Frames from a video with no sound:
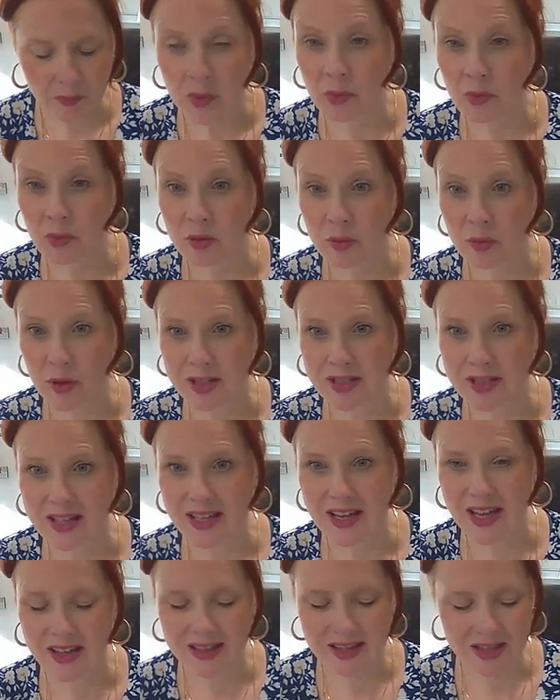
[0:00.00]
Ms. Bresick
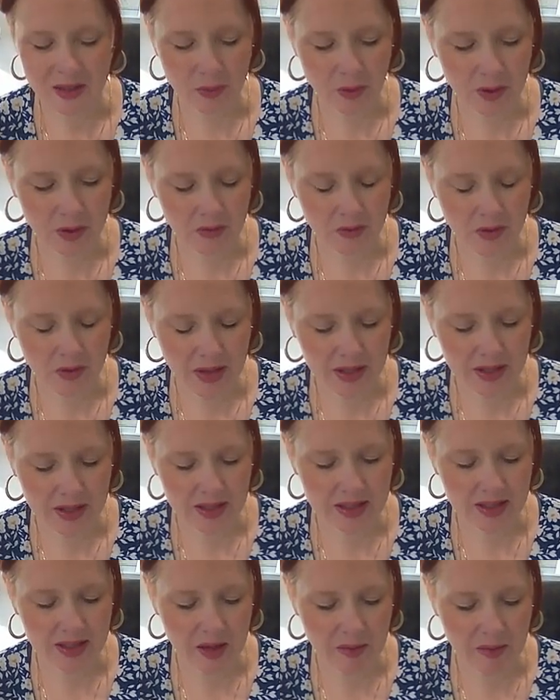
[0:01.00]
had these wonderful things to
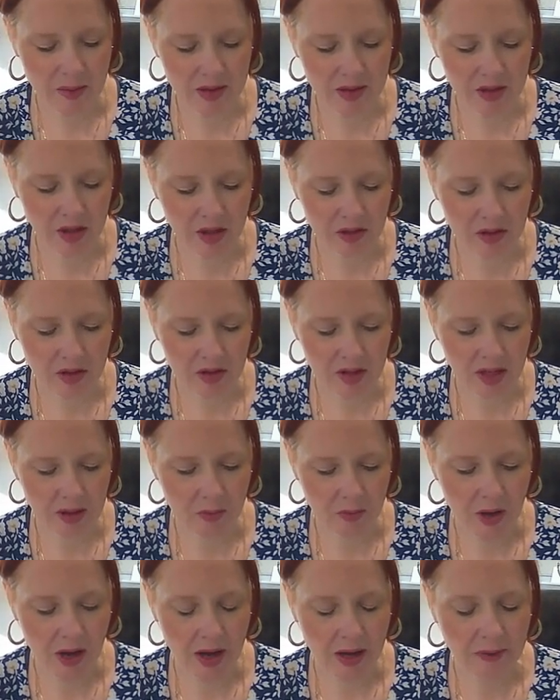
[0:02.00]
say about Dr.
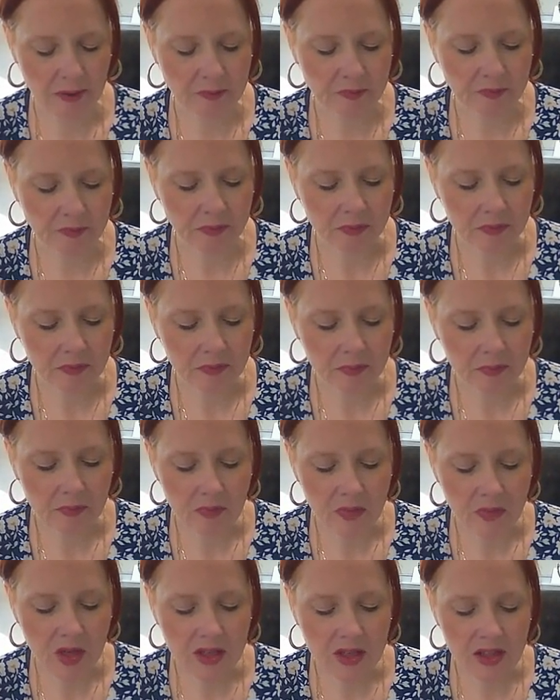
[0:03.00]
Damcott.
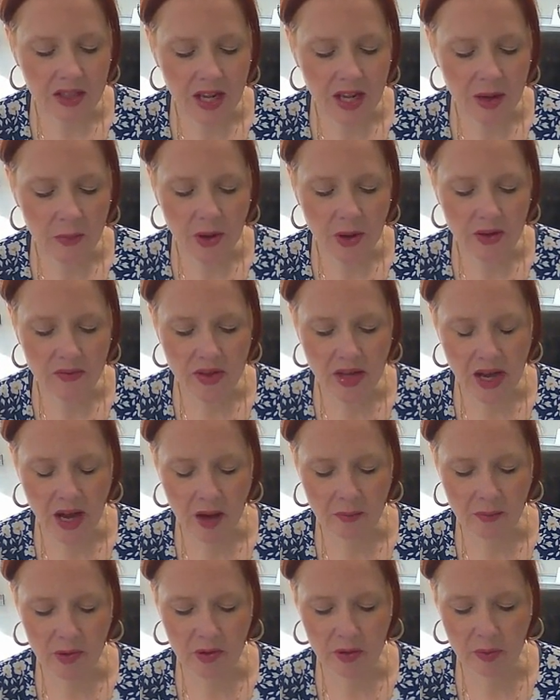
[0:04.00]
Today we have the
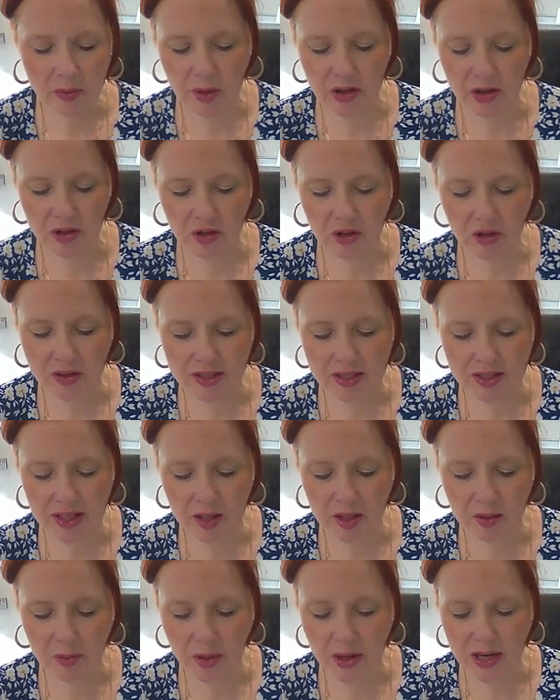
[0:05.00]
utmost pleasure in
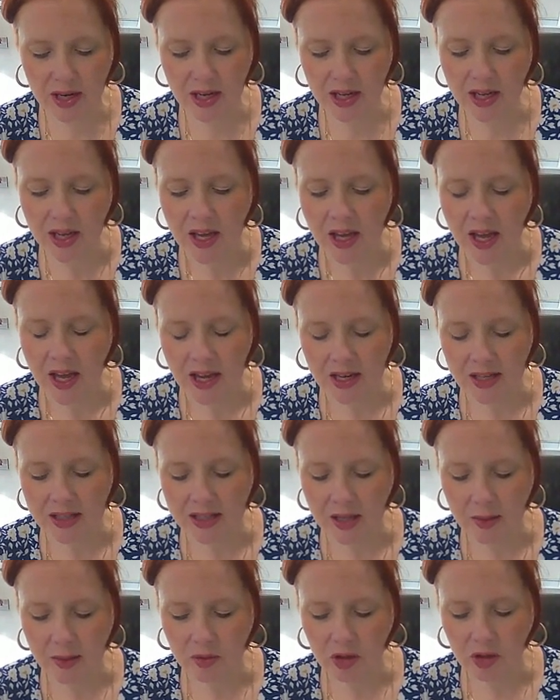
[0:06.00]
celebrating an
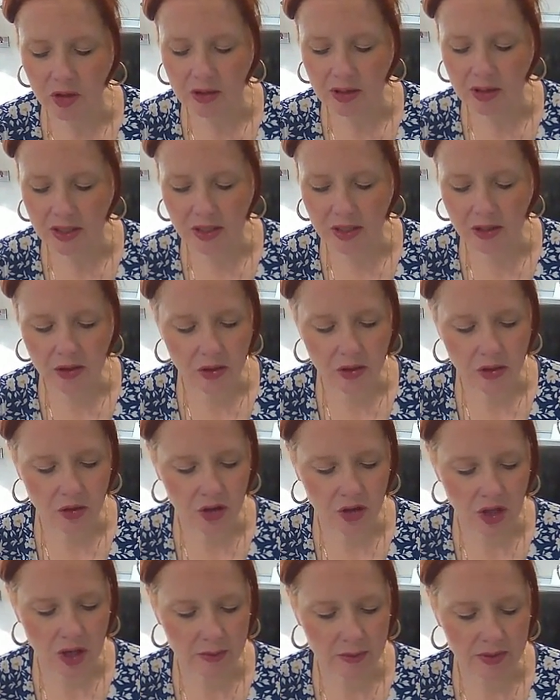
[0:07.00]
exceptional leader who
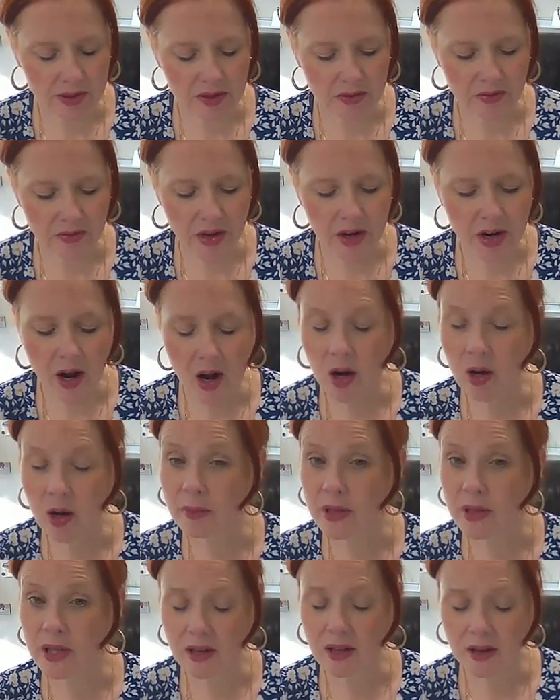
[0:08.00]
shapes the very
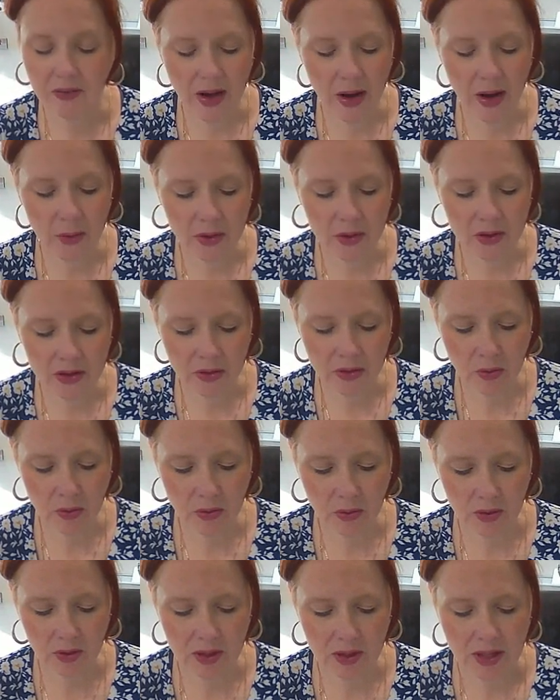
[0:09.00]
heartbeat of our
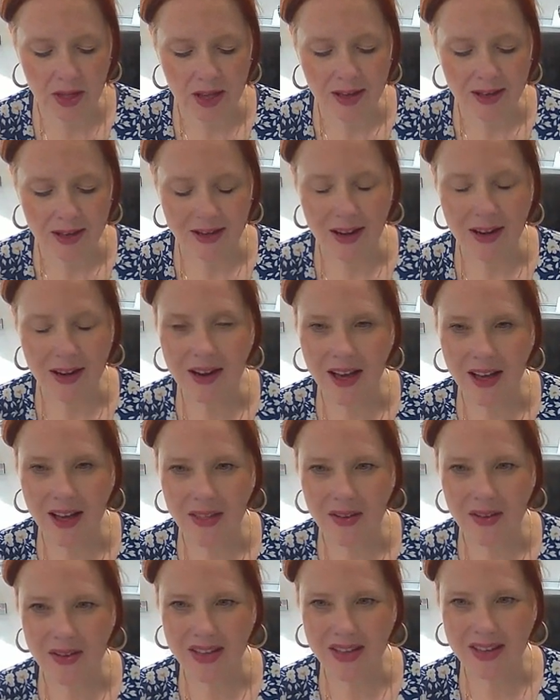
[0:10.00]
school, none
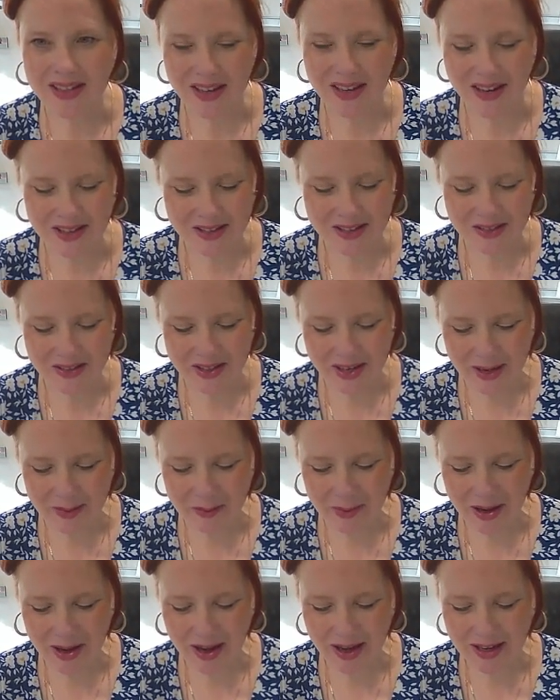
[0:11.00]
other than Dr.
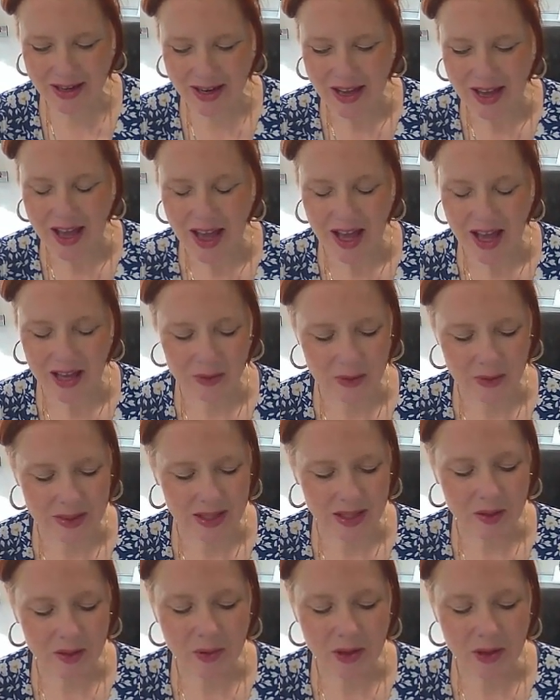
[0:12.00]
Damcott we
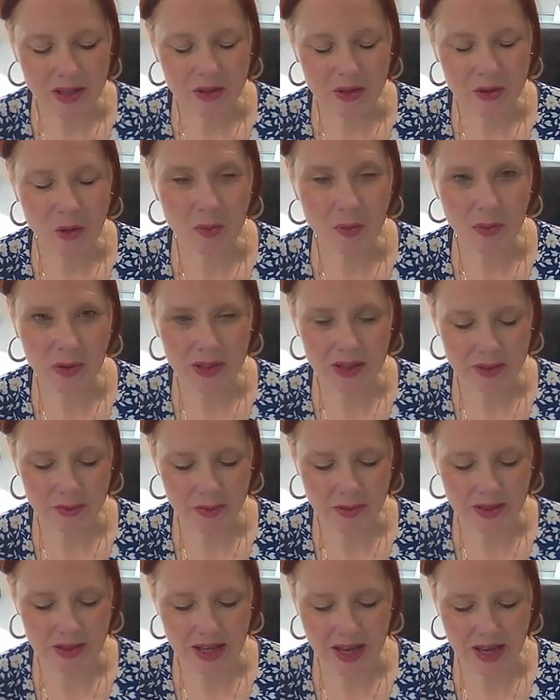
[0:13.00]
celebrate School
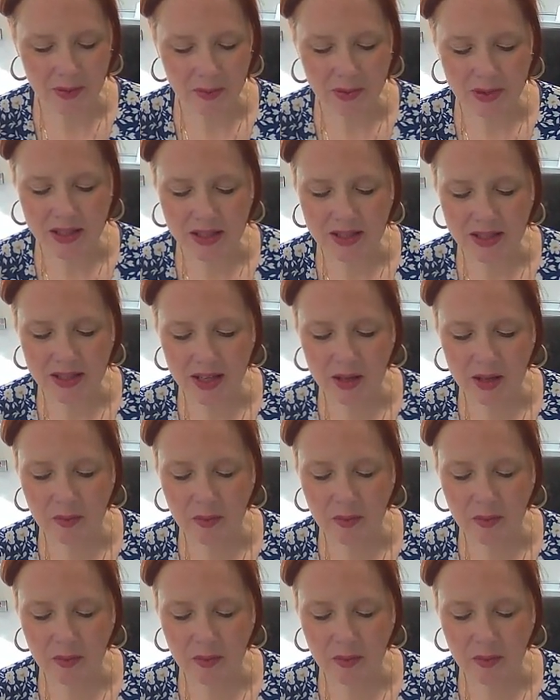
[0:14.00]
Principals Day, please take a